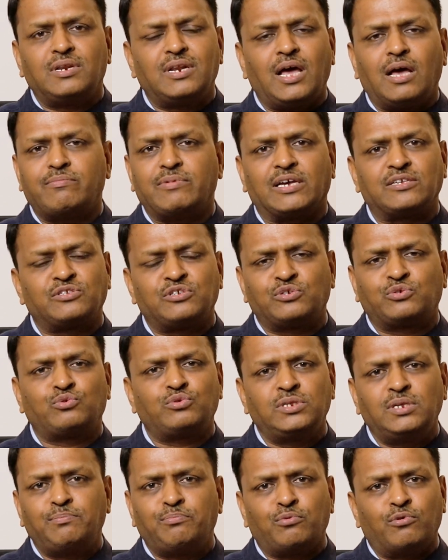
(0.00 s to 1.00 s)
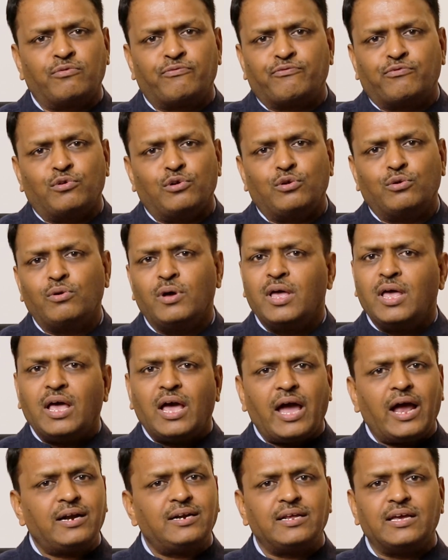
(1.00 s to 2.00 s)
You can have access to the portfolio
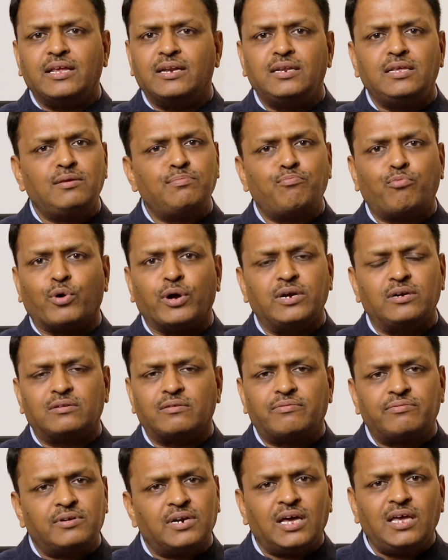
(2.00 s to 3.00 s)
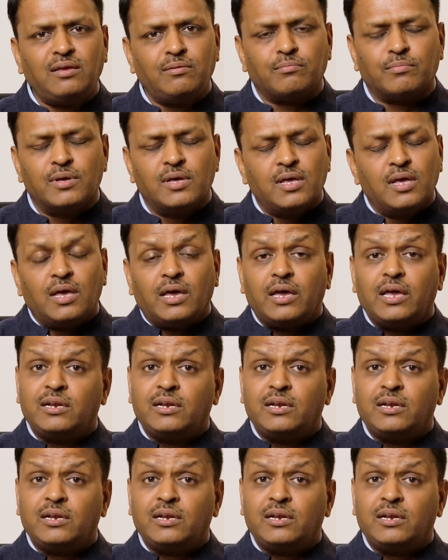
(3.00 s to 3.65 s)
at any point of time.